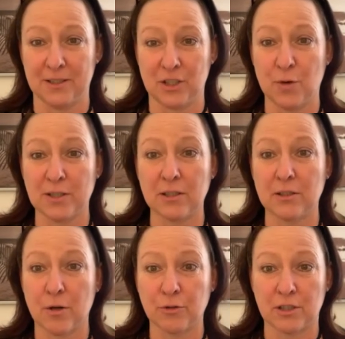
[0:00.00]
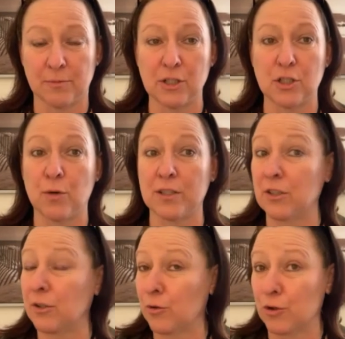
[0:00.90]
She wasn't close to me. She
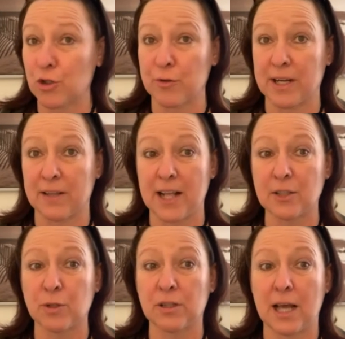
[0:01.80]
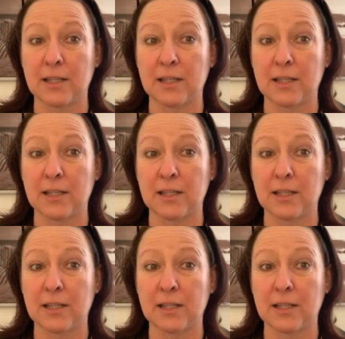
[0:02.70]
wasn't nurturing. And that's what